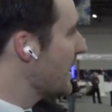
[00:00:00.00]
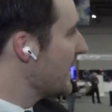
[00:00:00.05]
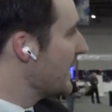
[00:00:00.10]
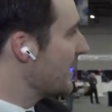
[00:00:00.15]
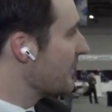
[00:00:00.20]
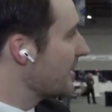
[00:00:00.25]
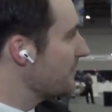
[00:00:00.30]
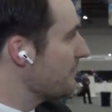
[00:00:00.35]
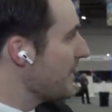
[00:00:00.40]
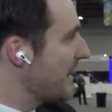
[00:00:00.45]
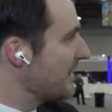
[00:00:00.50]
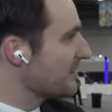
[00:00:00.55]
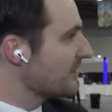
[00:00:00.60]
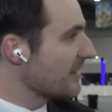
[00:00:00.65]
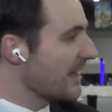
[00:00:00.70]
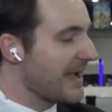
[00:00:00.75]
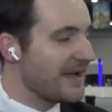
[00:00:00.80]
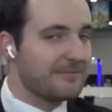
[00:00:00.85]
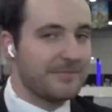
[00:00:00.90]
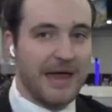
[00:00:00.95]
here at
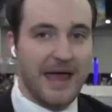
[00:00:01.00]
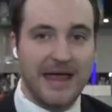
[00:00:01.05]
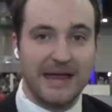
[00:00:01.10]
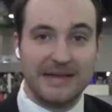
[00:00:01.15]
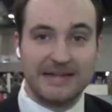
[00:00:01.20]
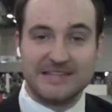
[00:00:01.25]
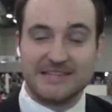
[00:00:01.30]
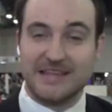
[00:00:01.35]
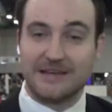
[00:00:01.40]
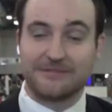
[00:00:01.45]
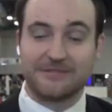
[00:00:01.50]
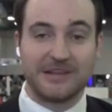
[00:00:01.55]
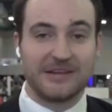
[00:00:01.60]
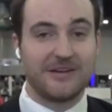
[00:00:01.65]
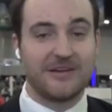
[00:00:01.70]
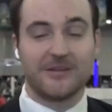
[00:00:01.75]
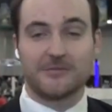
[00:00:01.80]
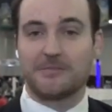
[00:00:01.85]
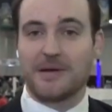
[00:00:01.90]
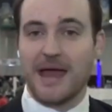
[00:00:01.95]
Mandalay Bay, and it's definitely
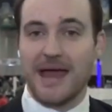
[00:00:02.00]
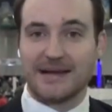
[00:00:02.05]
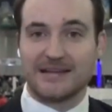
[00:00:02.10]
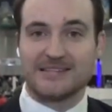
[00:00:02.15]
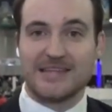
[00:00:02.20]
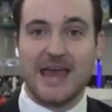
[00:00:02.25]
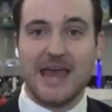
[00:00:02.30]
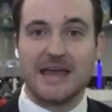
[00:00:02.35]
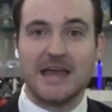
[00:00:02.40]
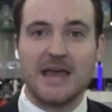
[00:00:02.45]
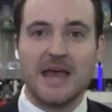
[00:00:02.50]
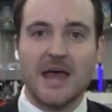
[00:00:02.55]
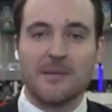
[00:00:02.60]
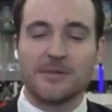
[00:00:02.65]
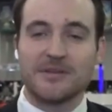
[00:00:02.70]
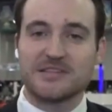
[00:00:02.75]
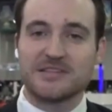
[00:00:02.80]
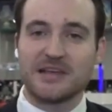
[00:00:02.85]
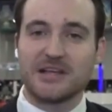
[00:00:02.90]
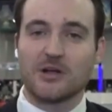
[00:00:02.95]
another packed day.
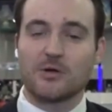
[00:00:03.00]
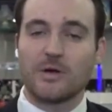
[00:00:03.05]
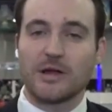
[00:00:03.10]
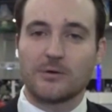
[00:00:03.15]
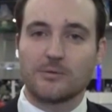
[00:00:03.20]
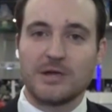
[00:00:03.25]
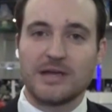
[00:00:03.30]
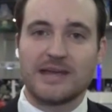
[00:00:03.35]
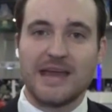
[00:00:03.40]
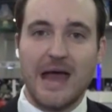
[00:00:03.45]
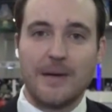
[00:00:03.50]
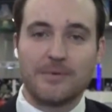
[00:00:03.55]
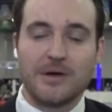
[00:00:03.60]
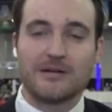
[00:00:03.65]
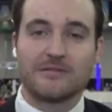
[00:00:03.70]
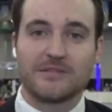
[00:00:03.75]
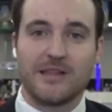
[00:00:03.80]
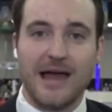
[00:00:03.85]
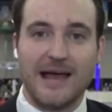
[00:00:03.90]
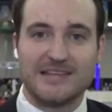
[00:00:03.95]
Let's take a quick recap
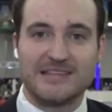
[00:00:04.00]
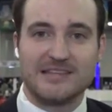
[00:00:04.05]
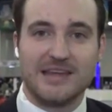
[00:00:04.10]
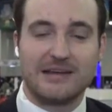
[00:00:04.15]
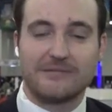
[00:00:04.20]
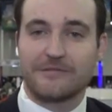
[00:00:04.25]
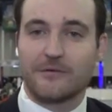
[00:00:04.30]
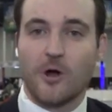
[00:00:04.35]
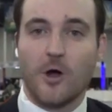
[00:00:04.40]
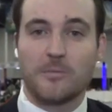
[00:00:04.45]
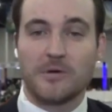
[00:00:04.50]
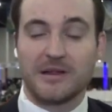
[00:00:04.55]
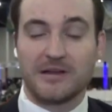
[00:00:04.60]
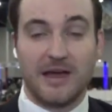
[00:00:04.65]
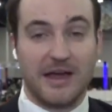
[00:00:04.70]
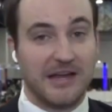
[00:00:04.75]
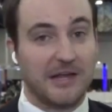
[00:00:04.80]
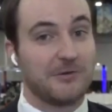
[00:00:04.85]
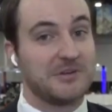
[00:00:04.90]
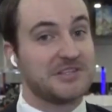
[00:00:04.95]
of last night for opening
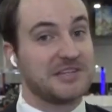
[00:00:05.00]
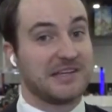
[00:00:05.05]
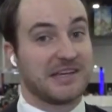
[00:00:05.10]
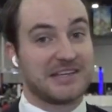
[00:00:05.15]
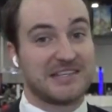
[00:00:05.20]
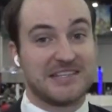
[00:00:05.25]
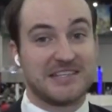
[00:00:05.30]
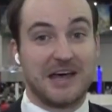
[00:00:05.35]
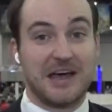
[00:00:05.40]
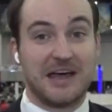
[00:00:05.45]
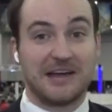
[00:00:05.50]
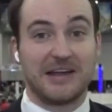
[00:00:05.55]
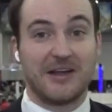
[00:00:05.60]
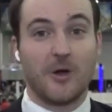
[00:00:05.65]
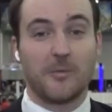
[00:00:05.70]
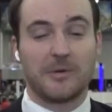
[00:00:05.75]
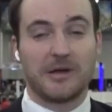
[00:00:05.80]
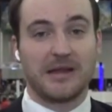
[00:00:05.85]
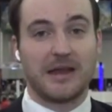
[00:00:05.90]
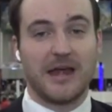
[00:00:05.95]
night. It was an exciting
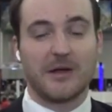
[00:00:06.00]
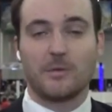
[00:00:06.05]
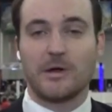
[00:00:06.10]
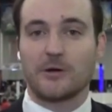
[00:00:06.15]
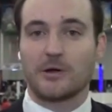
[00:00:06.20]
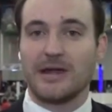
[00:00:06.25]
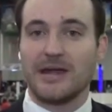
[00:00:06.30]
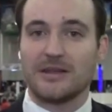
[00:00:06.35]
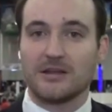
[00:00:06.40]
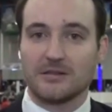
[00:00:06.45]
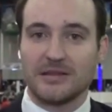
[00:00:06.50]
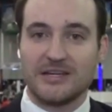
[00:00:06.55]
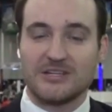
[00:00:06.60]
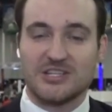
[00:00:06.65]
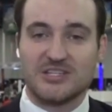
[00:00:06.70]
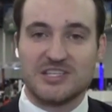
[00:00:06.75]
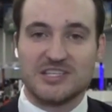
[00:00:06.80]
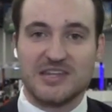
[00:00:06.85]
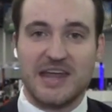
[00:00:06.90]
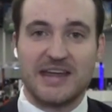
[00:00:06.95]
opening night. We were in
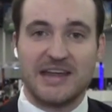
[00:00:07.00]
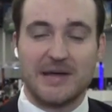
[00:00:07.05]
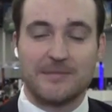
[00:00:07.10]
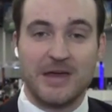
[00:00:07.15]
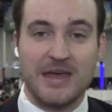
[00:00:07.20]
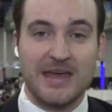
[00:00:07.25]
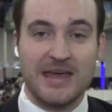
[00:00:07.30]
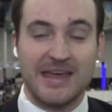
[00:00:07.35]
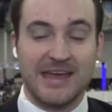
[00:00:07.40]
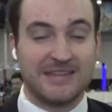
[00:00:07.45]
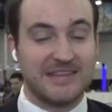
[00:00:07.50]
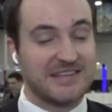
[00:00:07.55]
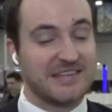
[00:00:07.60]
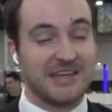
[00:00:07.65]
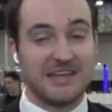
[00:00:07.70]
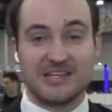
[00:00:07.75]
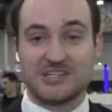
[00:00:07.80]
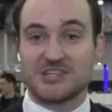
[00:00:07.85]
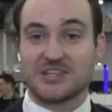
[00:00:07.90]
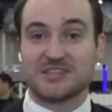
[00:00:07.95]
Allegiant Stadium, and the
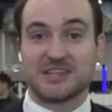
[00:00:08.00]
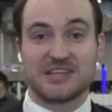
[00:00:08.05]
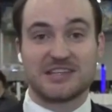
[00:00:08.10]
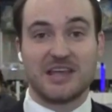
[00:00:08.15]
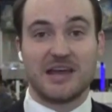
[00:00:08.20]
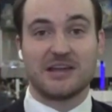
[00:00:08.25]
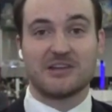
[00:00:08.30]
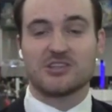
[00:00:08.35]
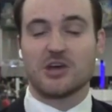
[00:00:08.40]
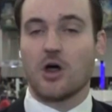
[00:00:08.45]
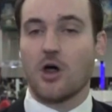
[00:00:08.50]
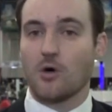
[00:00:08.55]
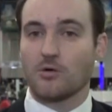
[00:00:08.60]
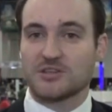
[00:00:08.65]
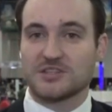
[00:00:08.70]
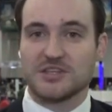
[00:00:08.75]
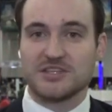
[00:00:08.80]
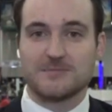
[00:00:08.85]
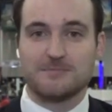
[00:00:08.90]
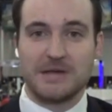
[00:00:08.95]
city's just excited to
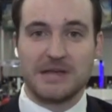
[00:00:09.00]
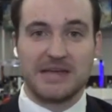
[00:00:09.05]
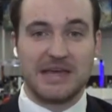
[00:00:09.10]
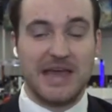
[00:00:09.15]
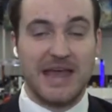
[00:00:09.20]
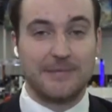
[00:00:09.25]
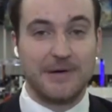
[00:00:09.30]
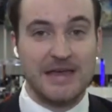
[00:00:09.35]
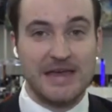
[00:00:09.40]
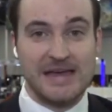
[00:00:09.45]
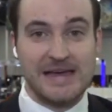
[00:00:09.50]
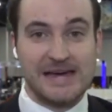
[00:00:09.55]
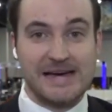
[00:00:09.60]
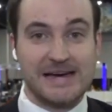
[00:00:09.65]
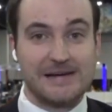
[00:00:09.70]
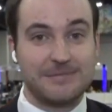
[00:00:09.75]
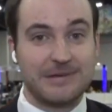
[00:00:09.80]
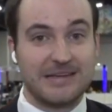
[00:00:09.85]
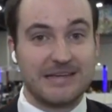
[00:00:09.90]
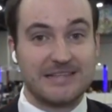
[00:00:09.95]
host this big game
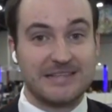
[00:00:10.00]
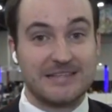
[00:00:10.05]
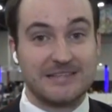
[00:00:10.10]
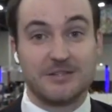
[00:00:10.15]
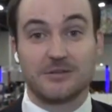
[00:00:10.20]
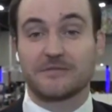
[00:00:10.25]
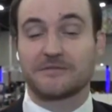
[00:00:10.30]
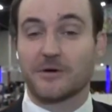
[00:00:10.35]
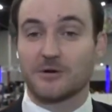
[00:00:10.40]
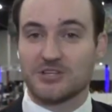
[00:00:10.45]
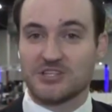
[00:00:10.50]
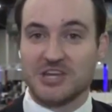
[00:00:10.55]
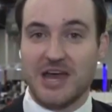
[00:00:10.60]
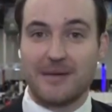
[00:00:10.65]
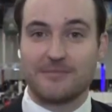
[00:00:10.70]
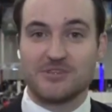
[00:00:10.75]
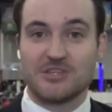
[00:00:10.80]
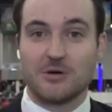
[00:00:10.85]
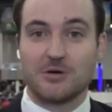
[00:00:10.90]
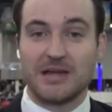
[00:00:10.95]
uh, because it's their first
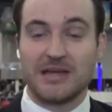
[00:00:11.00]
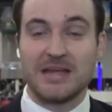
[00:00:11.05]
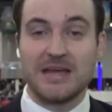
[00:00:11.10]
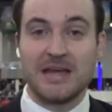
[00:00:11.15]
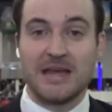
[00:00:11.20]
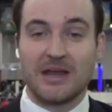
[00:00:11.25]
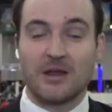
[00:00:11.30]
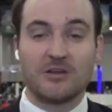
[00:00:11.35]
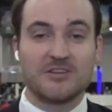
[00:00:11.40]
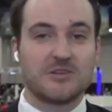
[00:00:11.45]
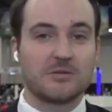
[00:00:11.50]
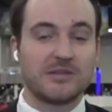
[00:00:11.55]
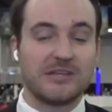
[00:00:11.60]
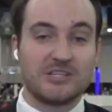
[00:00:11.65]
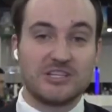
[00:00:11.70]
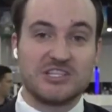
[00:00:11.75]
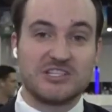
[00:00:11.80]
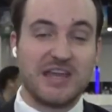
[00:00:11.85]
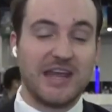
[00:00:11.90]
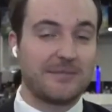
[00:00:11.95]
time doing it. And also,
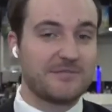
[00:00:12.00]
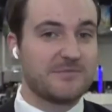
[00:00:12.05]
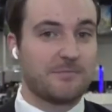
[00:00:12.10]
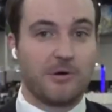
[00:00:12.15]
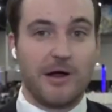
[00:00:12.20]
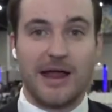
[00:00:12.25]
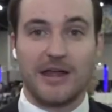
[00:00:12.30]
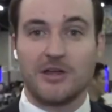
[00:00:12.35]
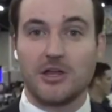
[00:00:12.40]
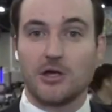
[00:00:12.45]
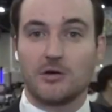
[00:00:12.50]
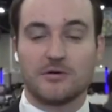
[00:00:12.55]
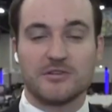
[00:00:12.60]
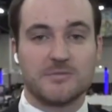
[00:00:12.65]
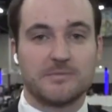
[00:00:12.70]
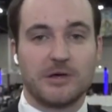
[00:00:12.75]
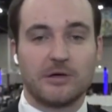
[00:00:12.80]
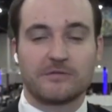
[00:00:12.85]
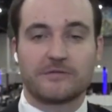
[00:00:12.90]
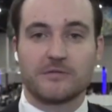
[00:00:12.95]
Allegiant Stadium's brand new. It was
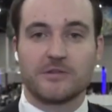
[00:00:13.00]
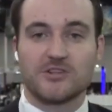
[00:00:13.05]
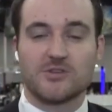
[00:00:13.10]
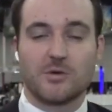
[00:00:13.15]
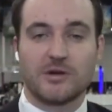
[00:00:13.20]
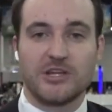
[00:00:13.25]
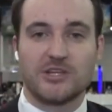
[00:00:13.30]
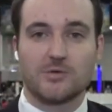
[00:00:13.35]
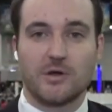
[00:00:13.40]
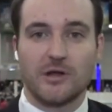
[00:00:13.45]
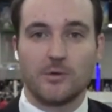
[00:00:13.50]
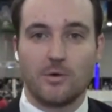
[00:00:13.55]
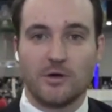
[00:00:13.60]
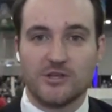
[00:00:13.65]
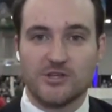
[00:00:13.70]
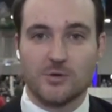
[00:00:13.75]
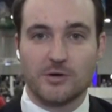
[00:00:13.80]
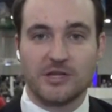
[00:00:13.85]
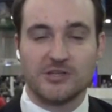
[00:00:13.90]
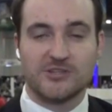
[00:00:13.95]
built for the 2021
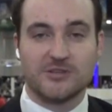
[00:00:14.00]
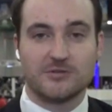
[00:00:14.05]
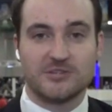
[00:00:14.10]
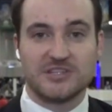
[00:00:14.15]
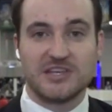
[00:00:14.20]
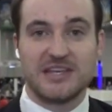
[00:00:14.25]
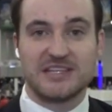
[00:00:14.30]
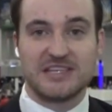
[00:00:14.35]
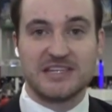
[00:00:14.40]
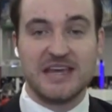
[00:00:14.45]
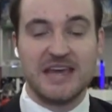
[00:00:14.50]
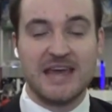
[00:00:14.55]
22 season,